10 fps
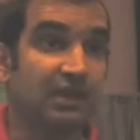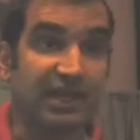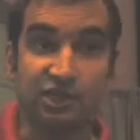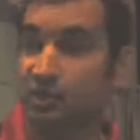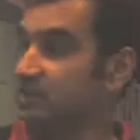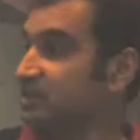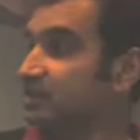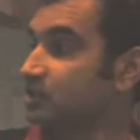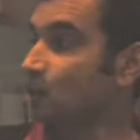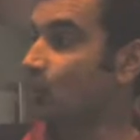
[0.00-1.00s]
As you can see,
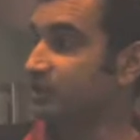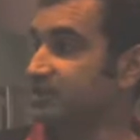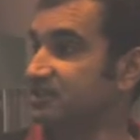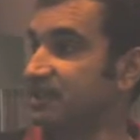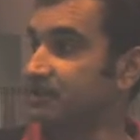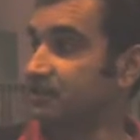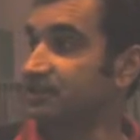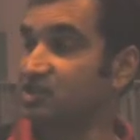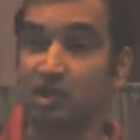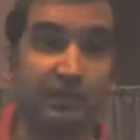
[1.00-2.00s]
there's all these data
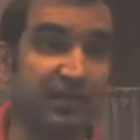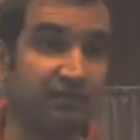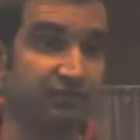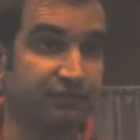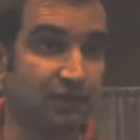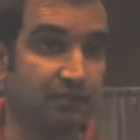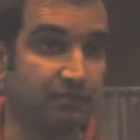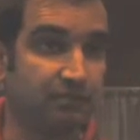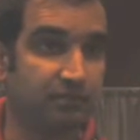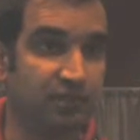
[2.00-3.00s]
that's coming in from
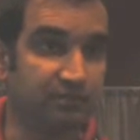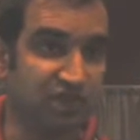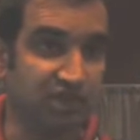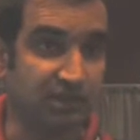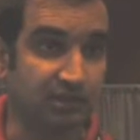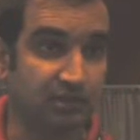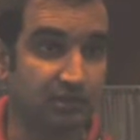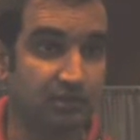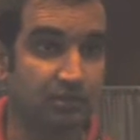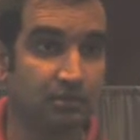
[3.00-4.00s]
the machine
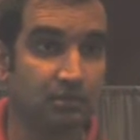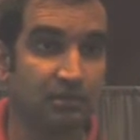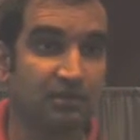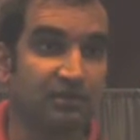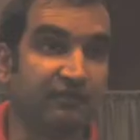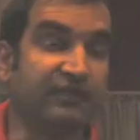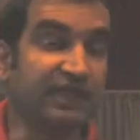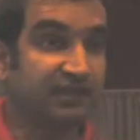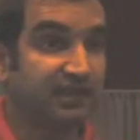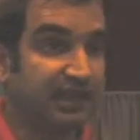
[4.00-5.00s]

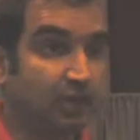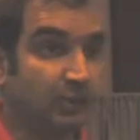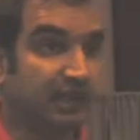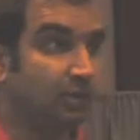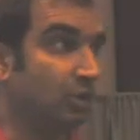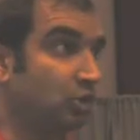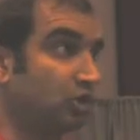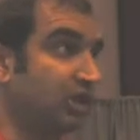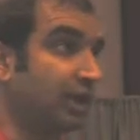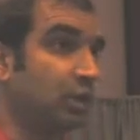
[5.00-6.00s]
via the gateway onto
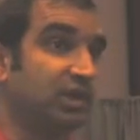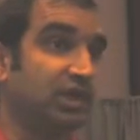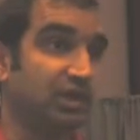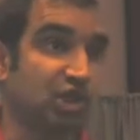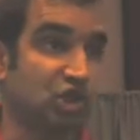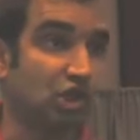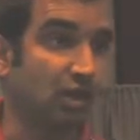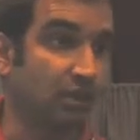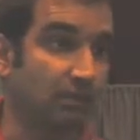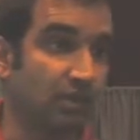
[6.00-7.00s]
the IoT integration
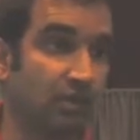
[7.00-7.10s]
hub.